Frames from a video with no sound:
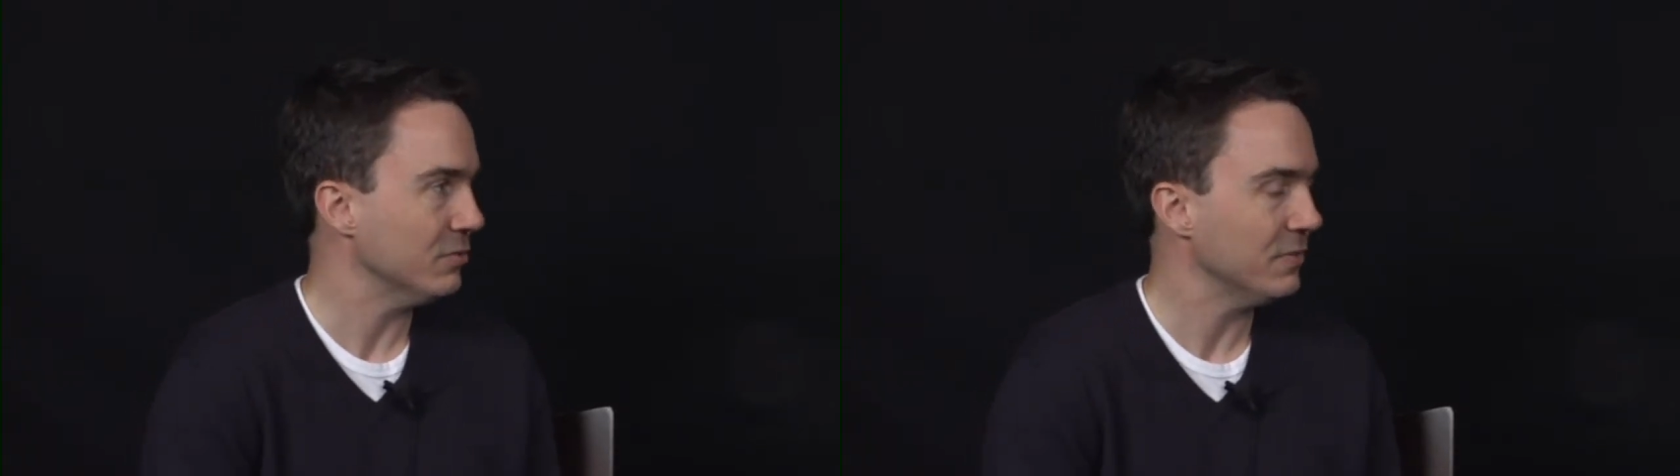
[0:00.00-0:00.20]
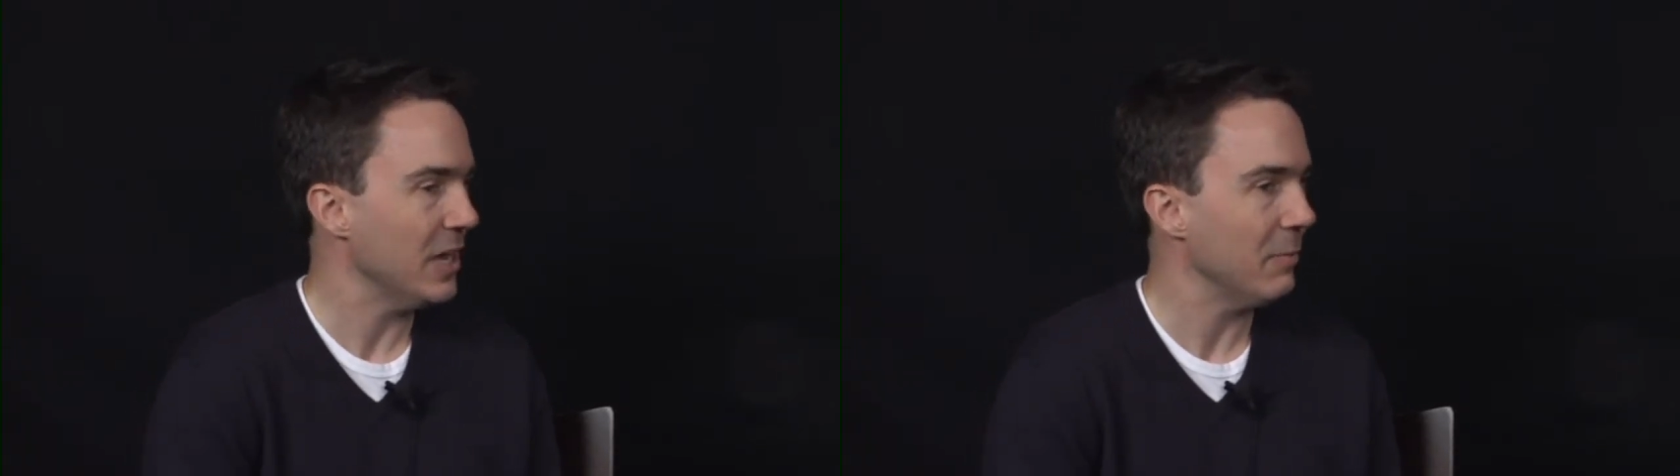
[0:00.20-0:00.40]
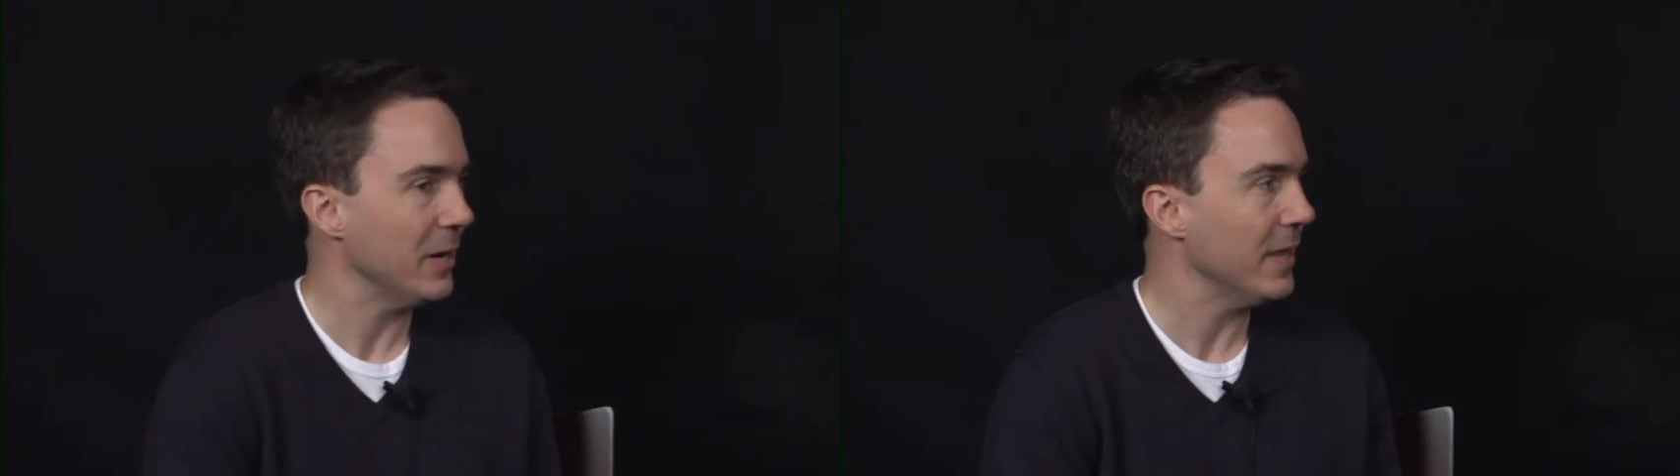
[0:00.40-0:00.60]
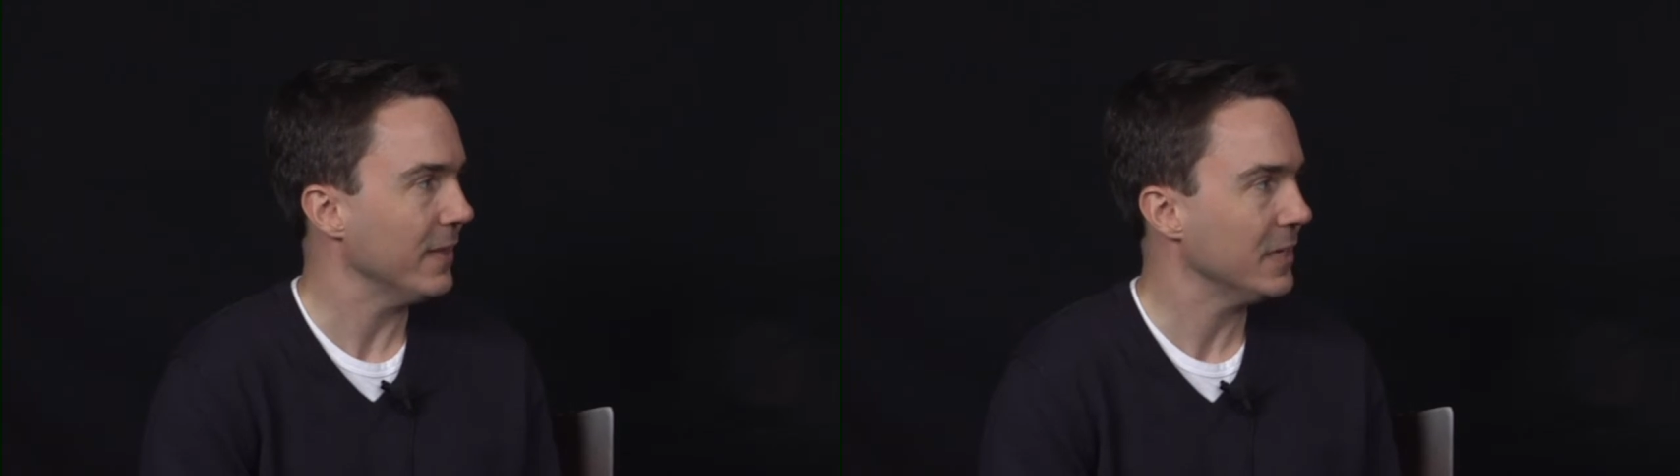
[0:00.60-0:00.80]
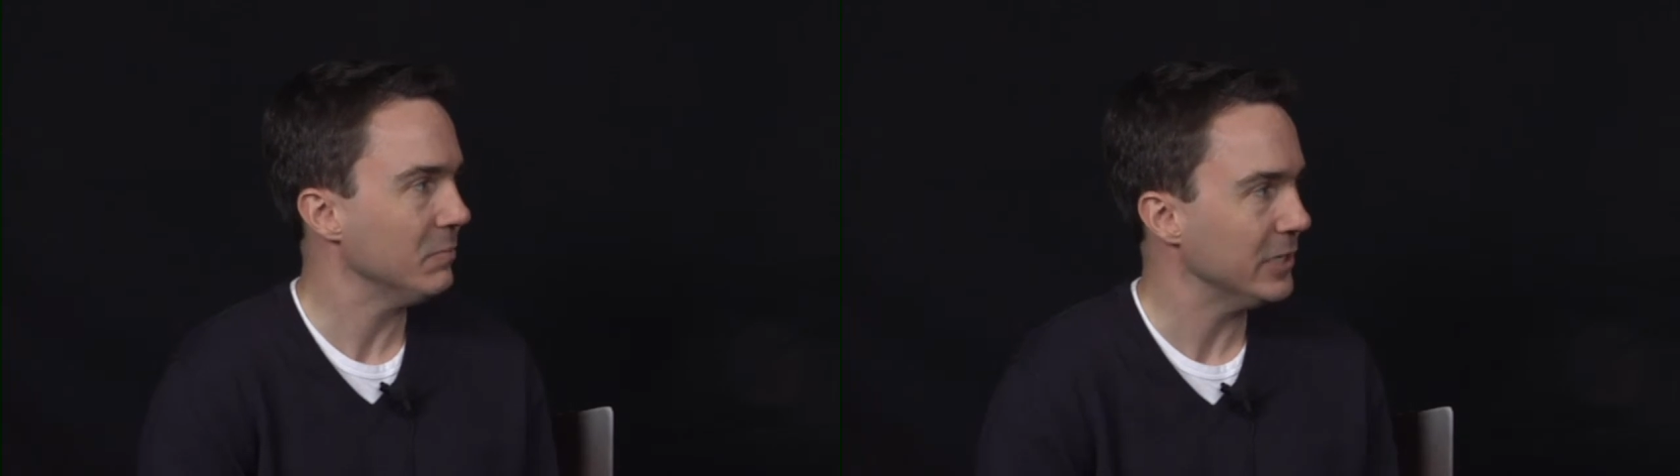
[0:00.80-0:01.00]
phenomenon
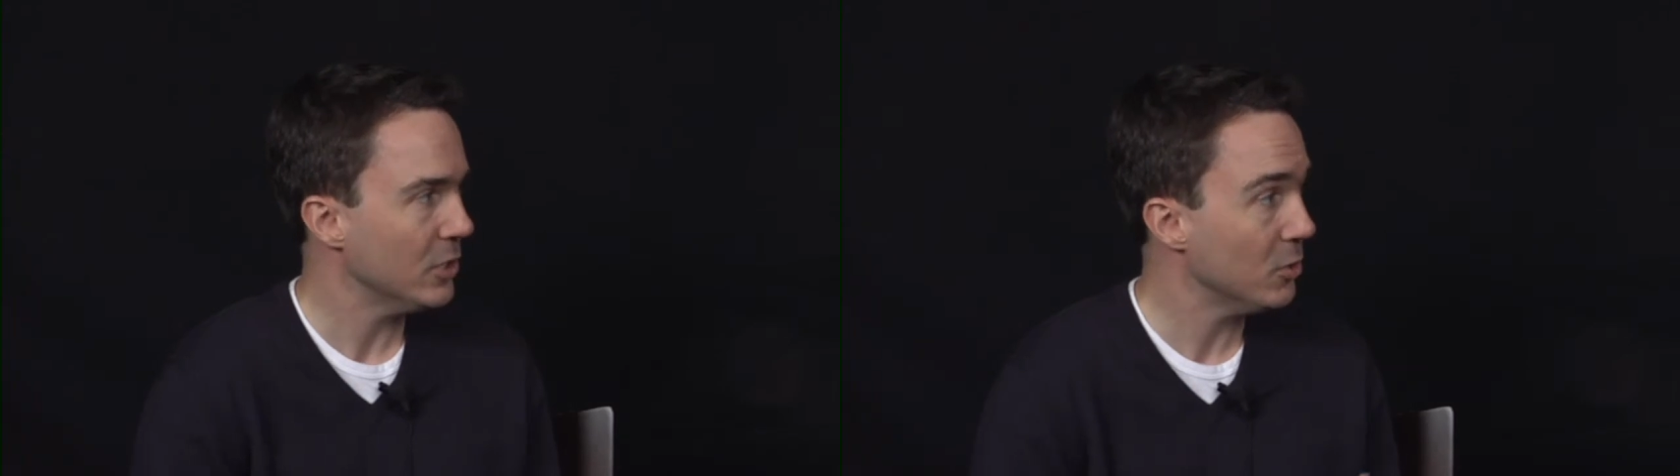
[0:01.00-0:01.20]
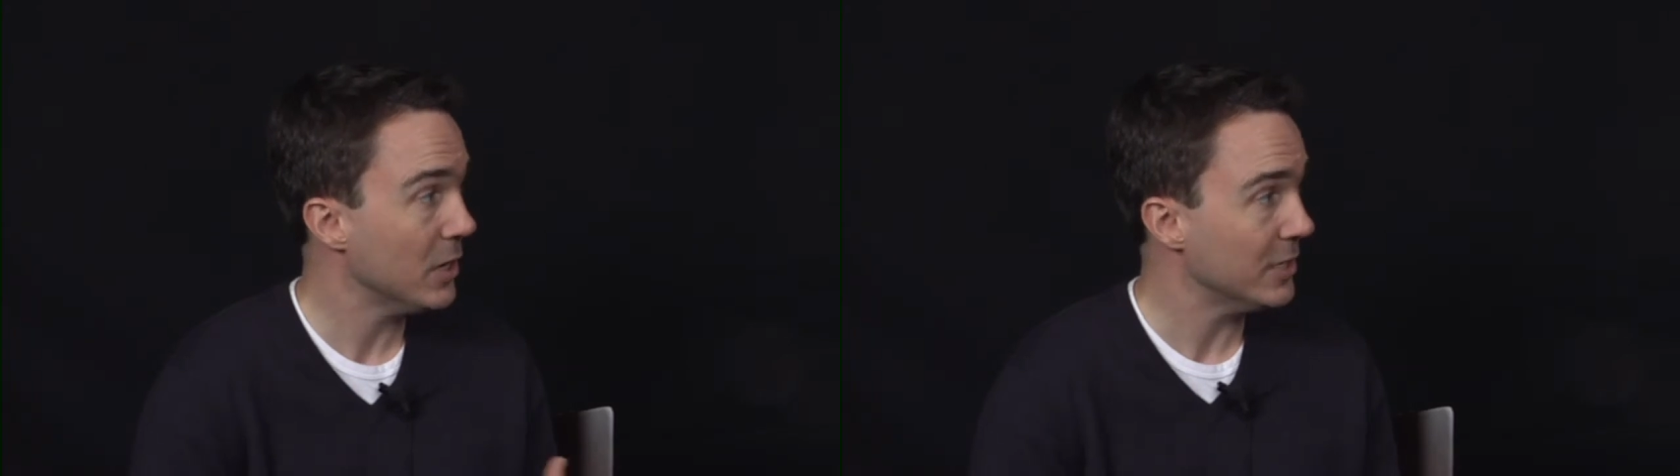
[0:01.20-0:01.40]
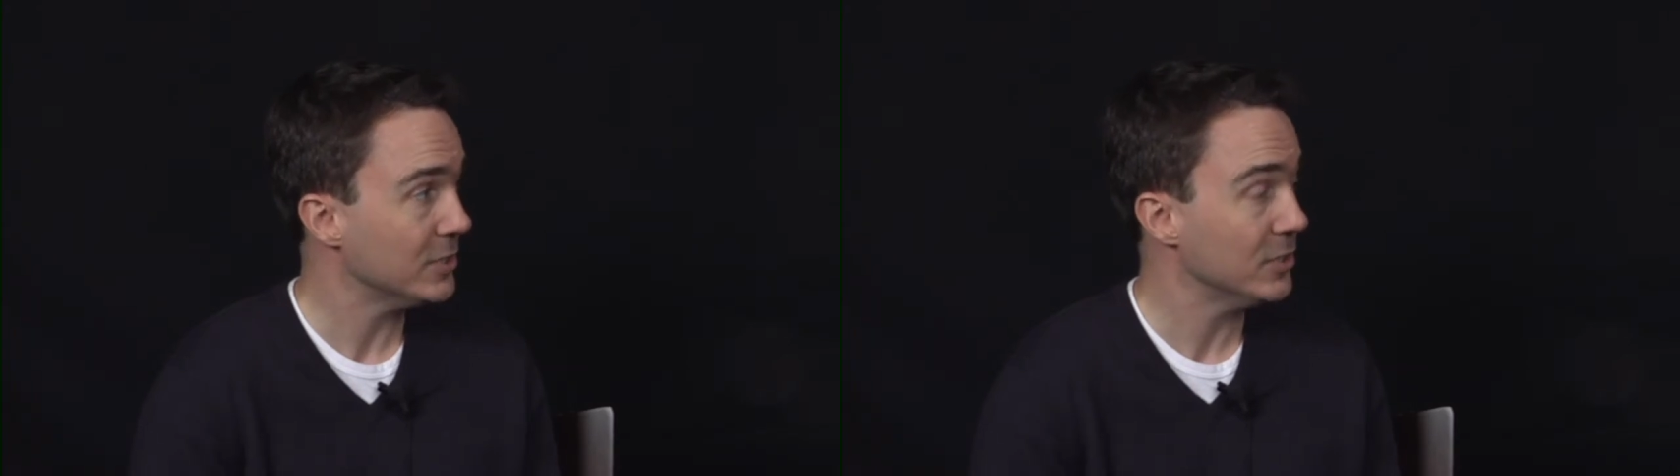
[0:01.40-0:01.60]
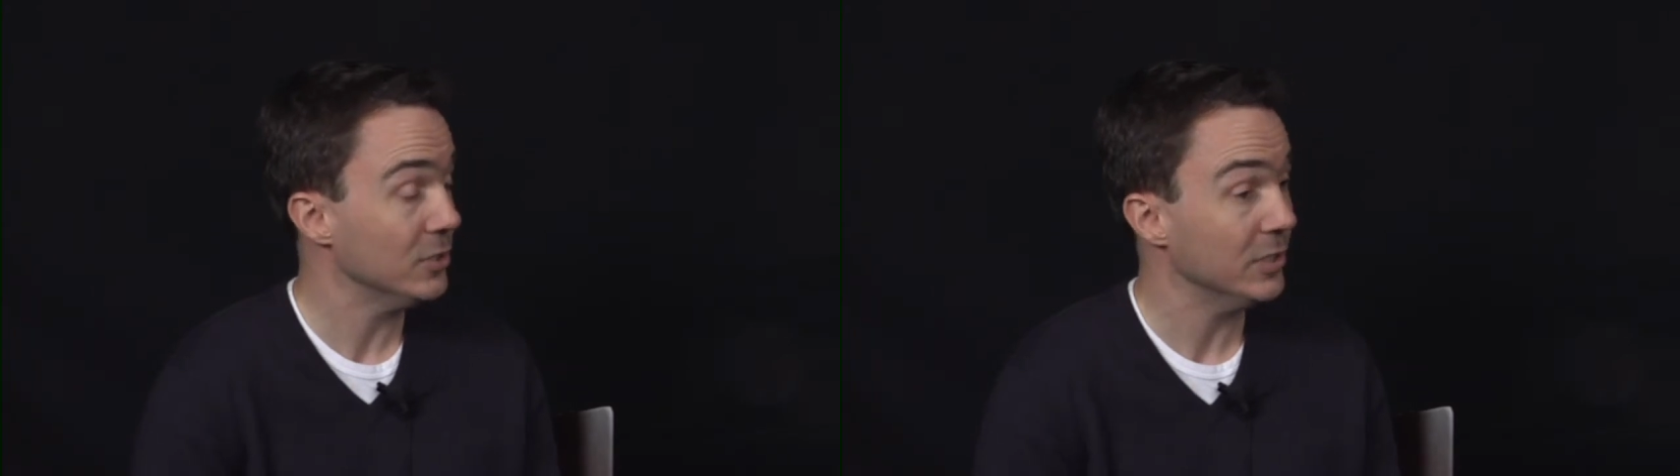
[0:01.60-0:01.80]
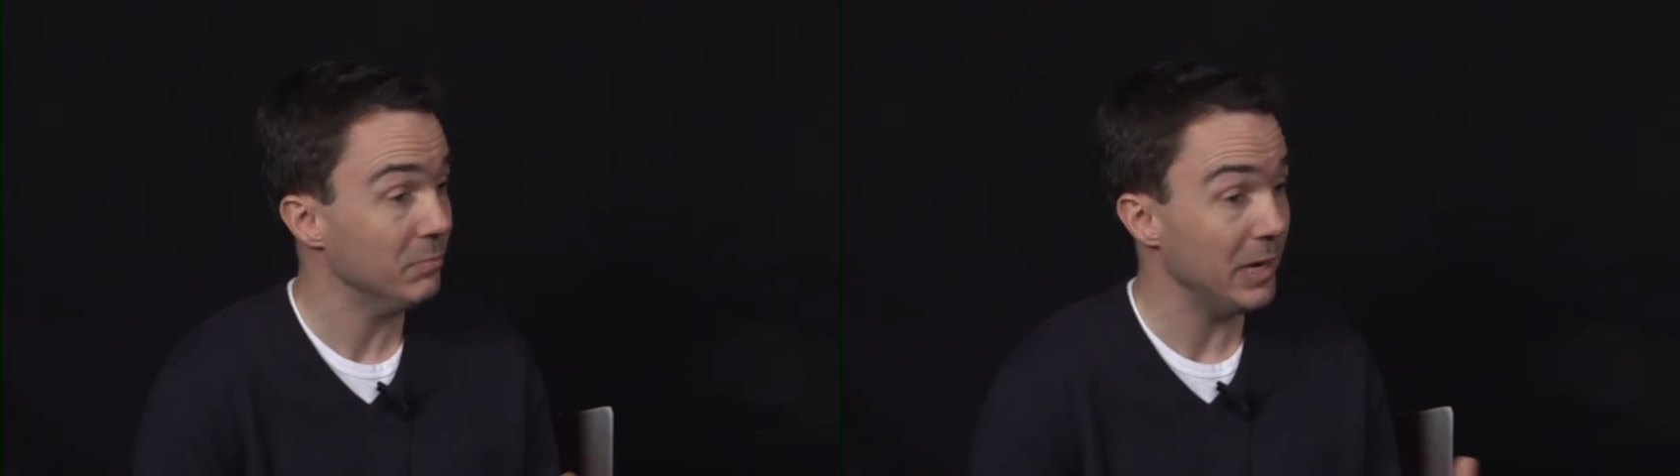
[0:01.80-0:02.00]
that can be co-constituted